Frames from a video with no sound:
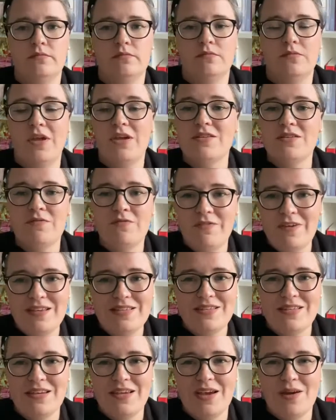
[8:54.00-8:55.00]
there's some
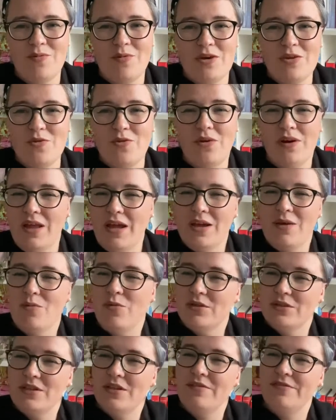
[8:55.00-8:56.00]
things in here where you're like,
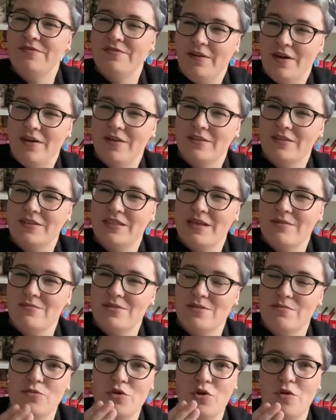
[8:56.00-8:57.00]
what the fuck,
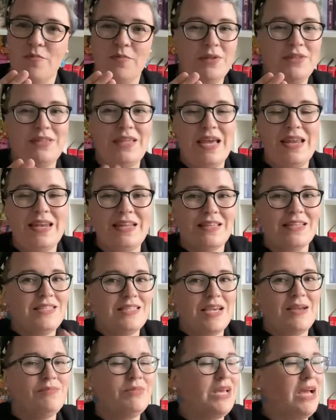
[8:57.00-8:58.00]
Tamsyn Muir? But then at the
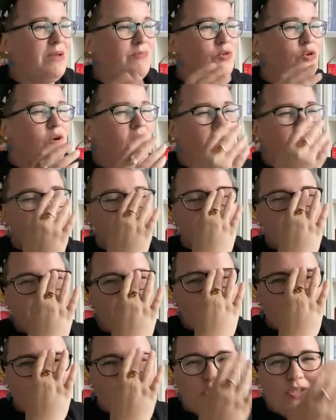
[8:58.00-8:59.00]
same time, you're like,
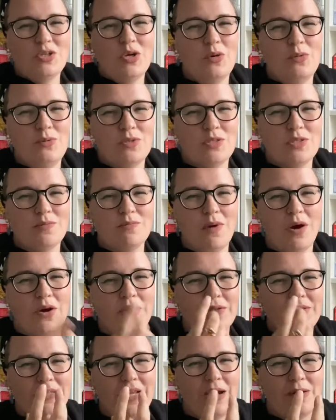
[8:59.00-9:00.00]
that was so
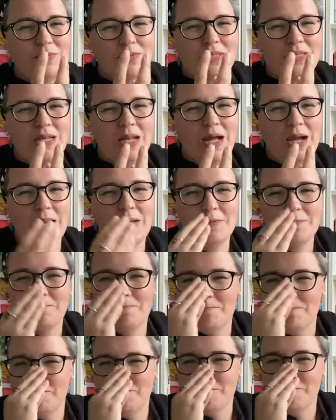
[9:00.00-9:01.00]
smart. That was like,
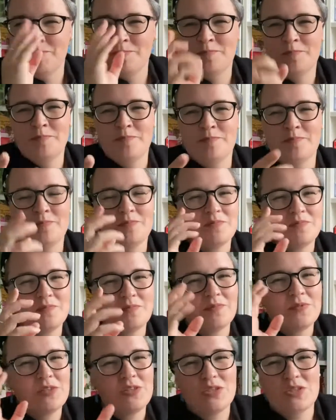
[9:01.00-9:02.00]

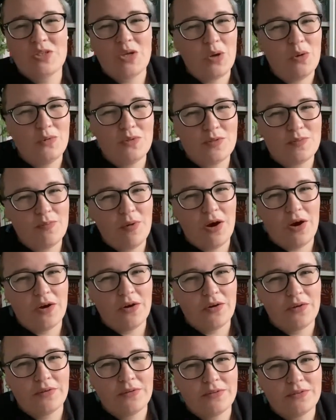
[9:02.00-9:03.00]
so
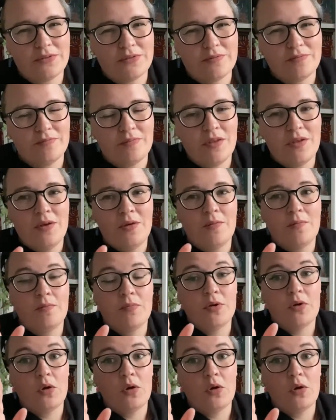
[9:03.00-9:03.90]
smart. But